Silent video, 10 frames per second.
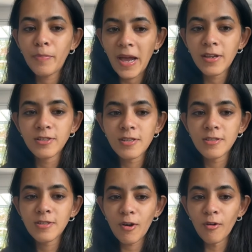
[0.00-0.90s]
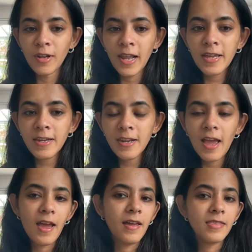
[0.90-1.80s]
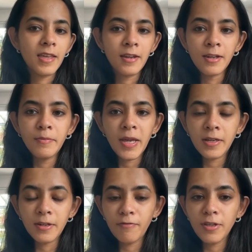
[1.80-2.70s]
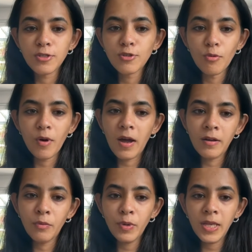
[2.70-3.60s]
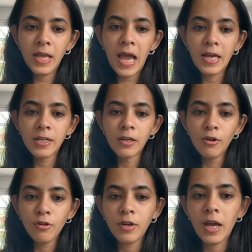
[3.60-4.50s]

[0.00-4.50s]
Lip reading: packages online, and they really make a difference. So we had a look